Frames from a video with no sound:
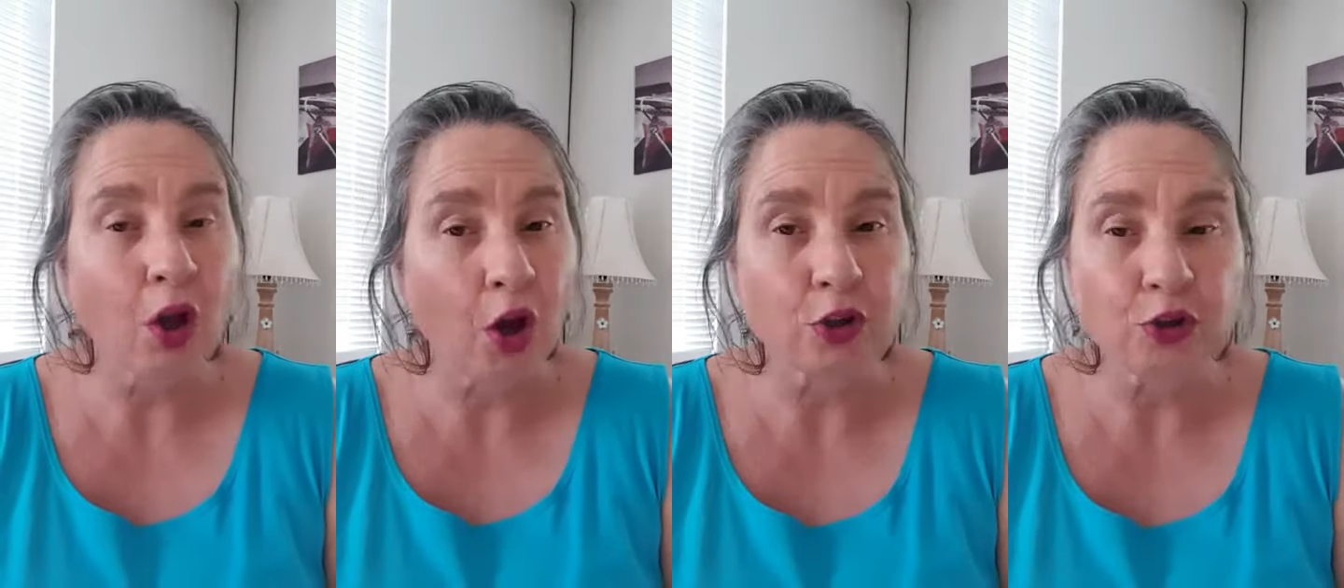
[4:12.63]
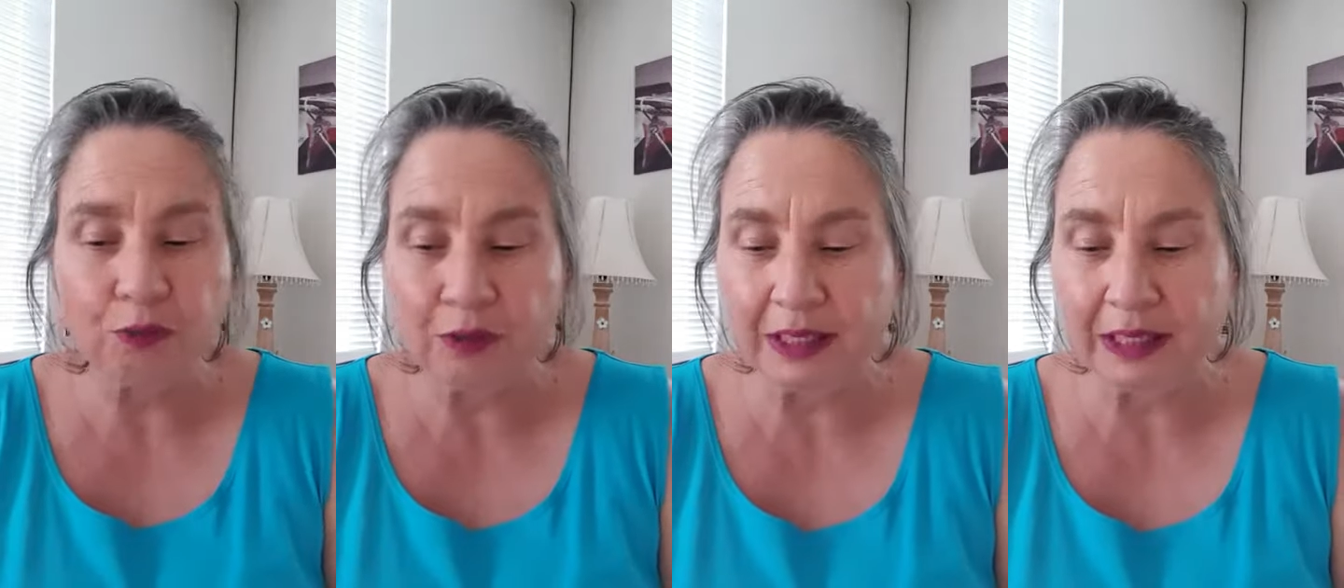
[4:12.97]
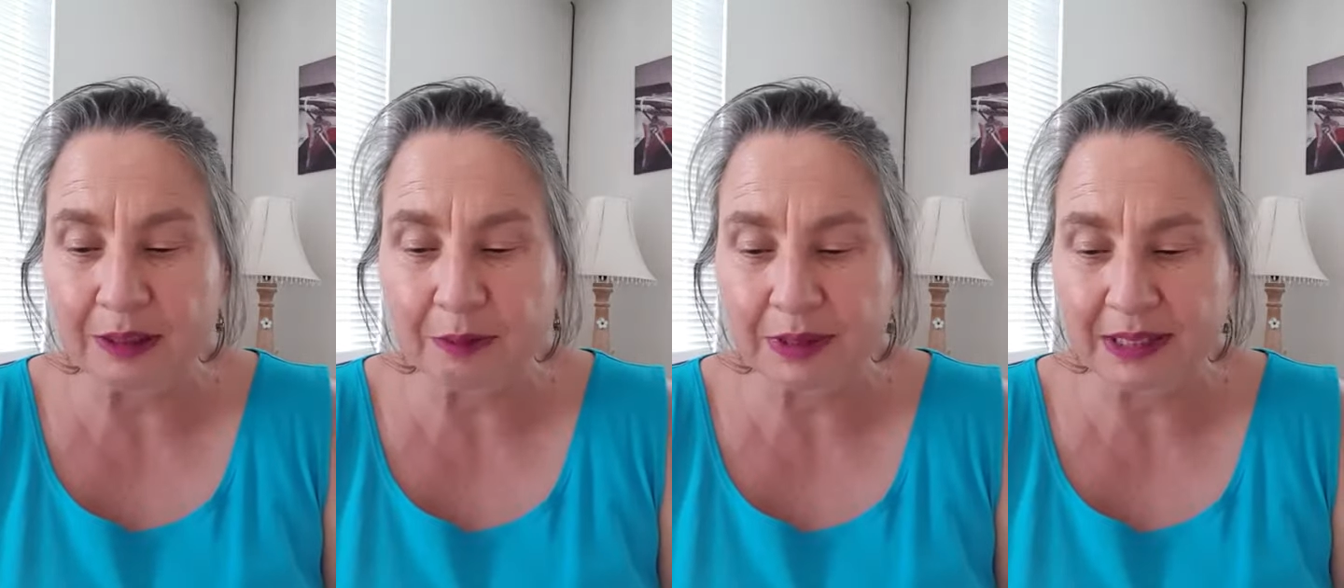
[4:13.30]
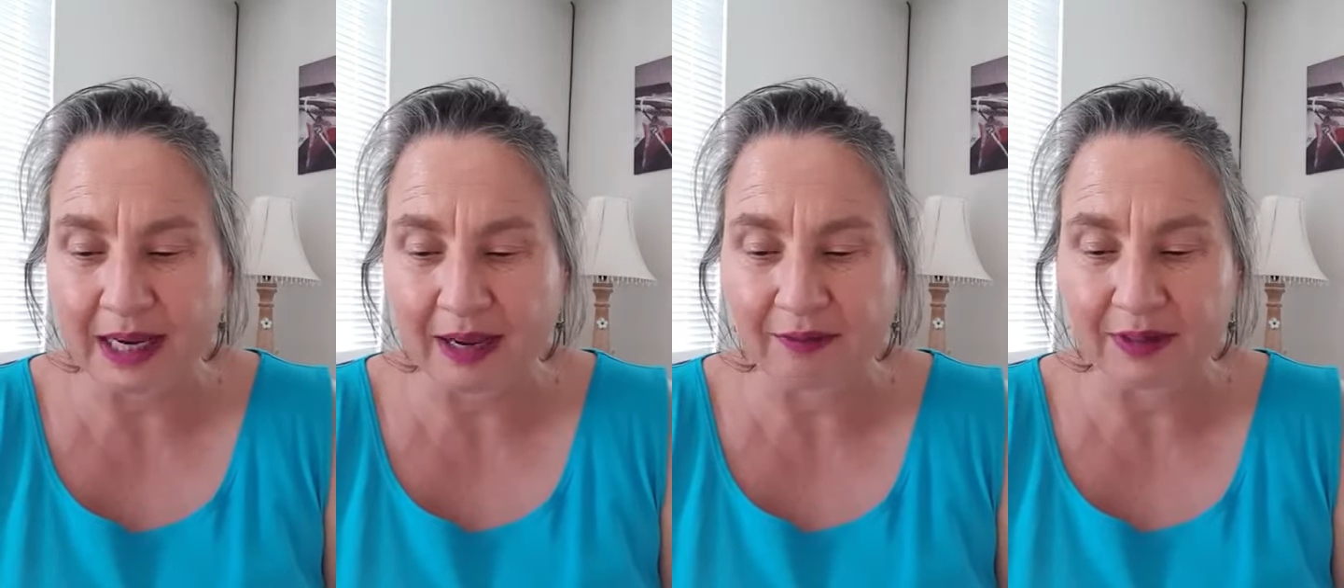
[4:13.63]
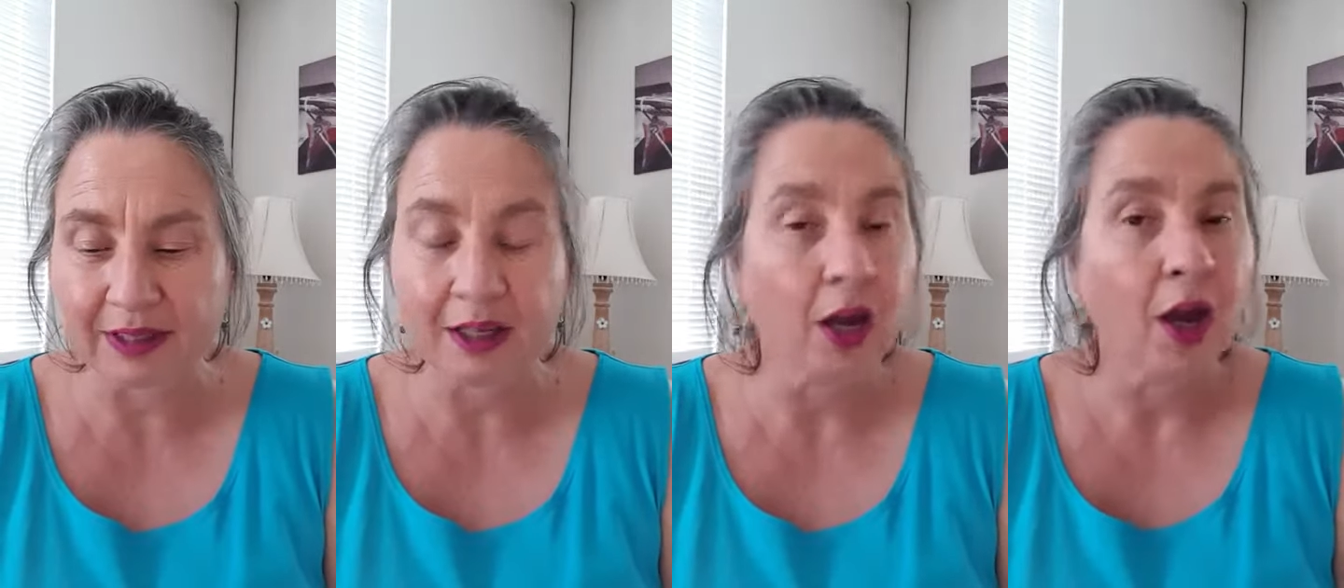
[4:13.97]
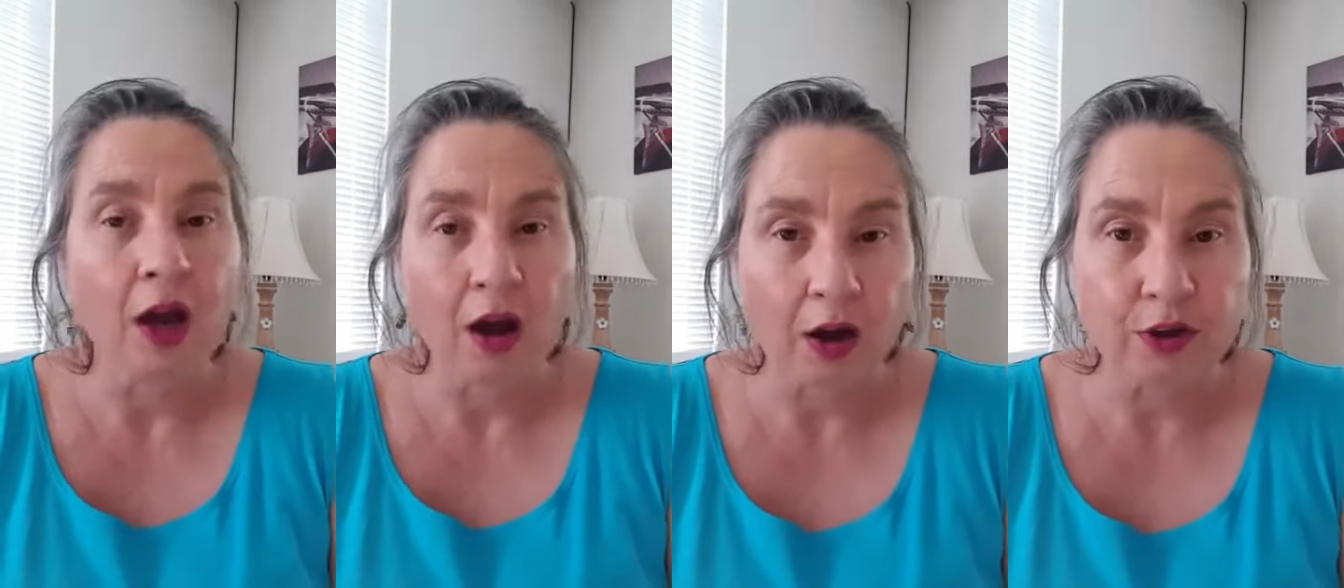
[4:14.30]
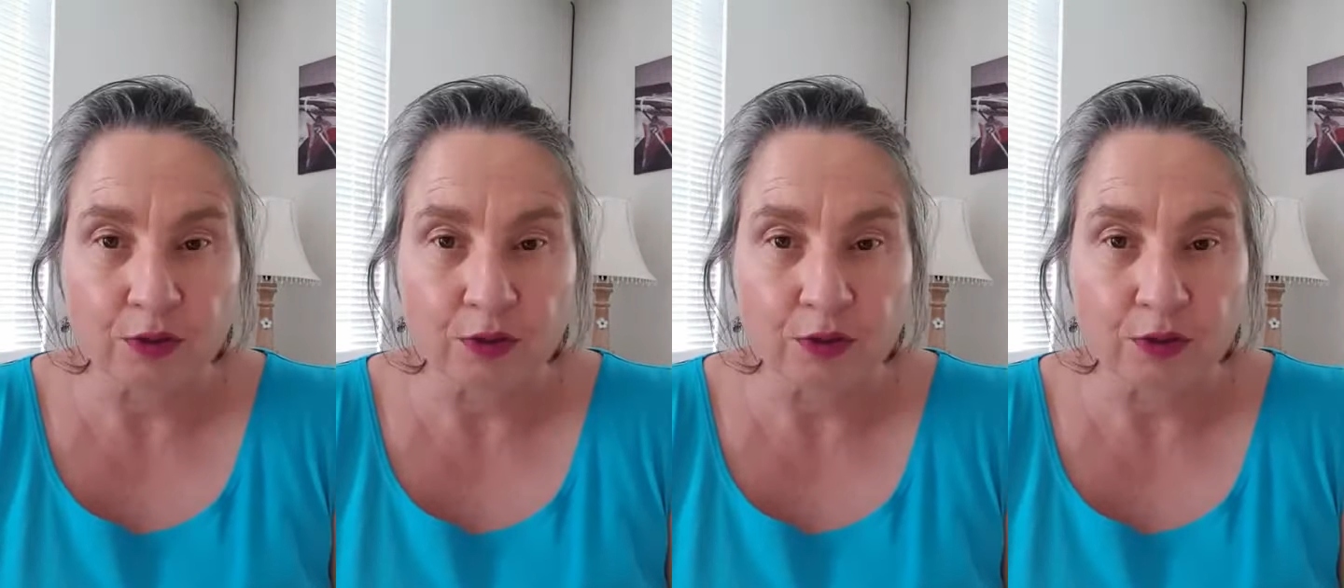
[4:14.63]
Are you feeling a bit heavy? Are